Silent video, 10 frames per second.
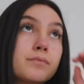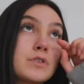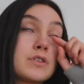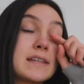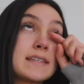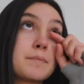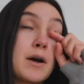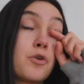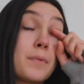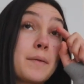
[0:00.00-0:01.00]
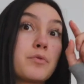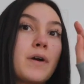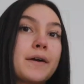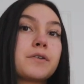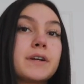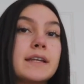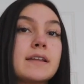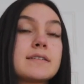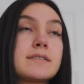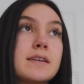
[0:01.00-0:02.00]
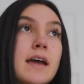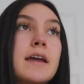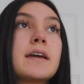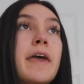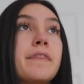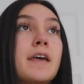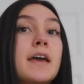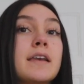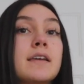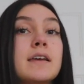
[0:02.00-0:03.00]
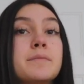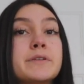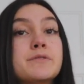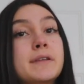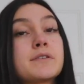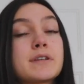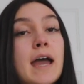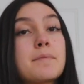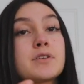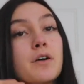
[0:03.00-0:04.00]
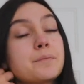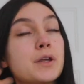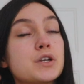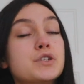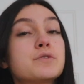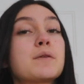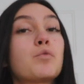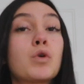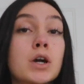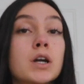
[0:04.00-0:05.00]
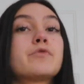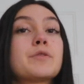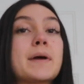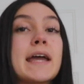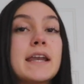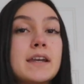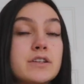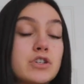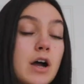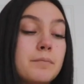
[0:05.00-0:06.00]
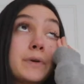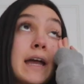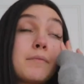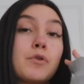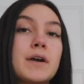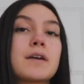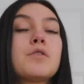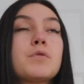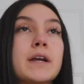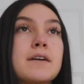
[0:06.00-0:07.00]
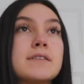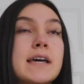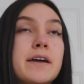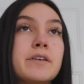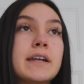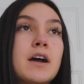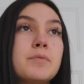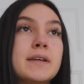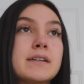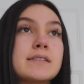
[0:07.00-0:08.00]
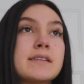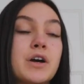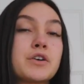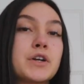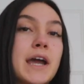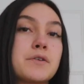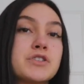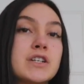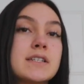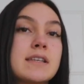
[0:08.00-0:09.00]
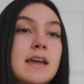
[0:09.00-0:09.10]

So that's like on my priority list today. And then in between those gaps, I'm gonna do some work for my editing job. But yeah, I'm going to go work outside right now because we got new couches